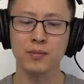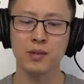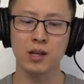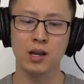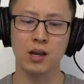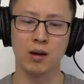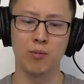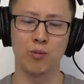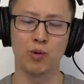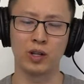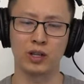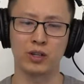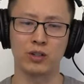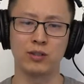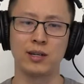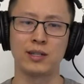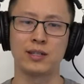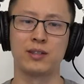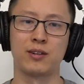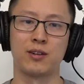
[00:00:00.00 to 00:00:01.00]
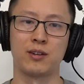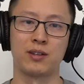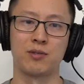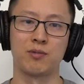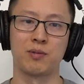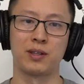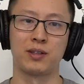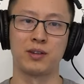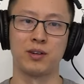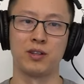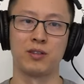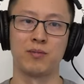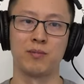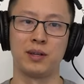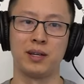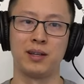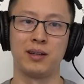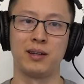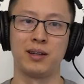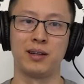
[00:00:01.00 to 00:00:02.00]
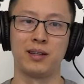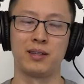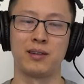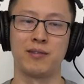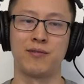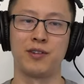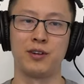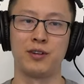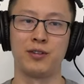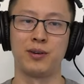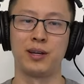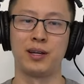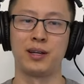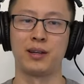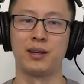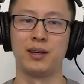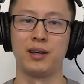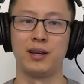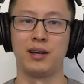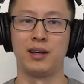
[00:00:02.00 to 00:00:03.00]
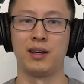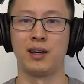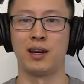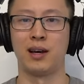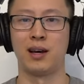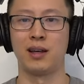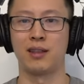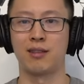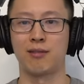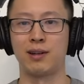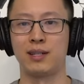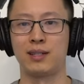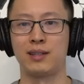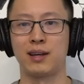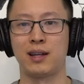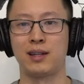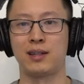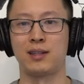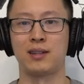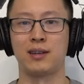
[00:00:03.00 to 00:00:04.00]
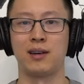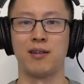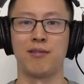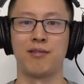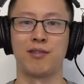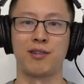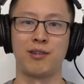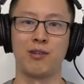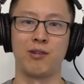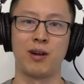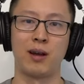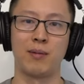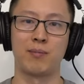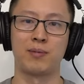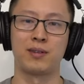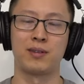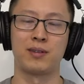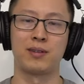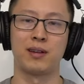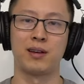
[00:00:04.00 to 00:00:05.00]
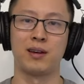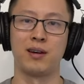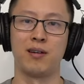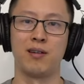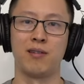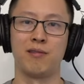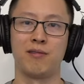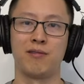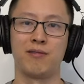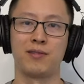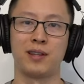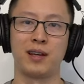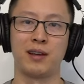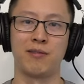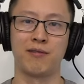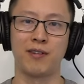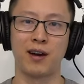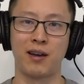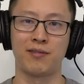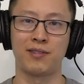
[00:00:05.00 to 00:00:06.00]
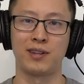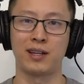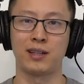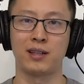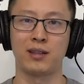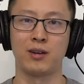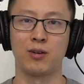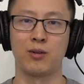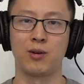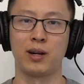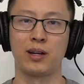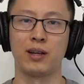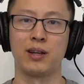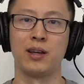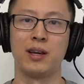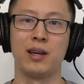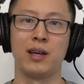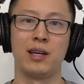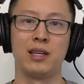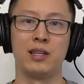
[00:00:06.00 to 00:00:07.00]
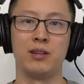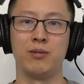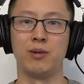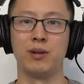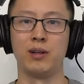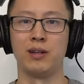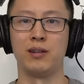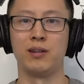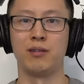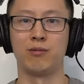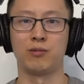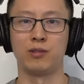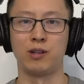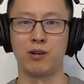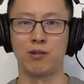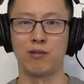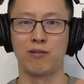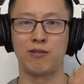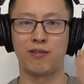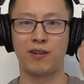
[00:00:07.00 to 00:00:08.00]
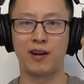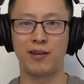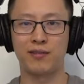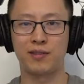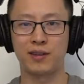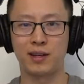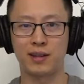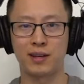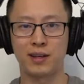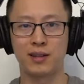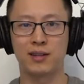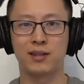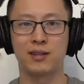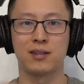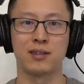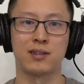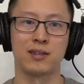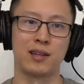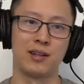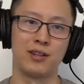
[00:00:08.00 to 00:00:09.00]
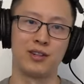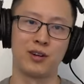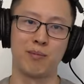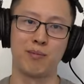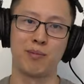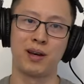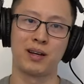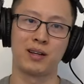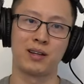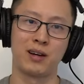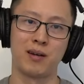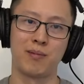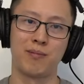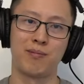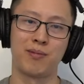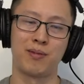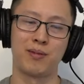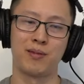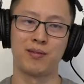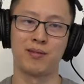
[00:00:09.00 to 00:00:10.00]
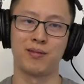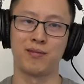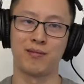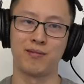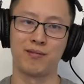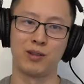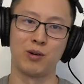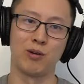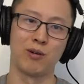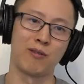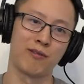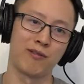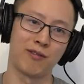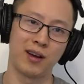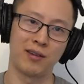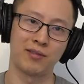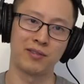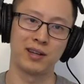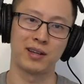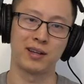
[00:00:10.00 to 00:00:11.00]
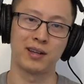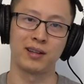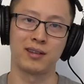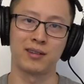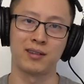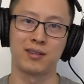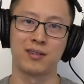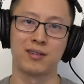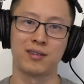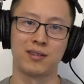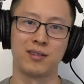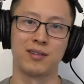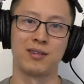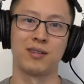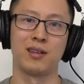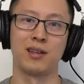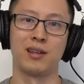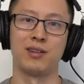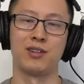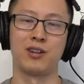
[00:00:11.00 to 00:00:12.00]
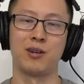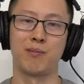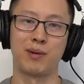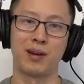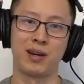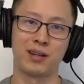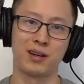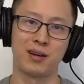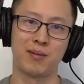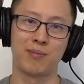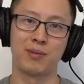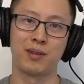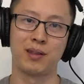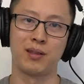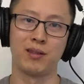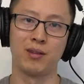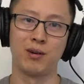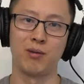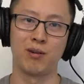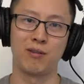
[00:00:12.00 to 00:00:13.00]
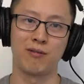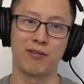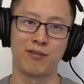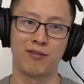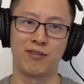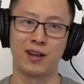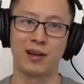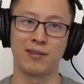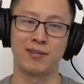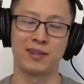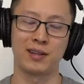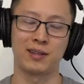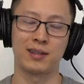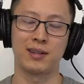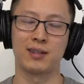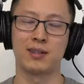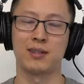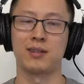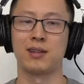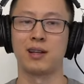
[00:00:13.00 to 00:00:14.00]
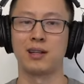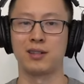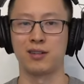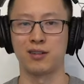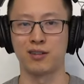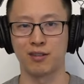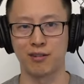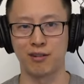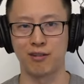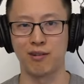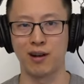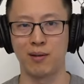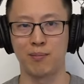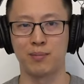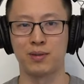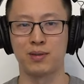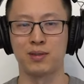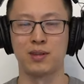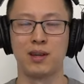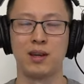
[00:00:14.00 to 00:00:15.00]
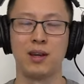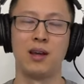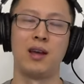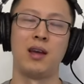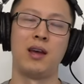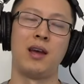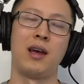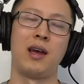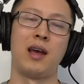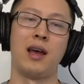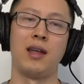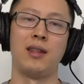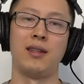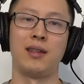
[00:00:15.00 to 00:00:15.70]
um, what clusters with those mean is if you're doing uh, three sets of three reps of say five second lowering, you would lower for five seconds, then jump back up, lower for five seconds, then jump back up, then lower for five seconds. That's your three reps. And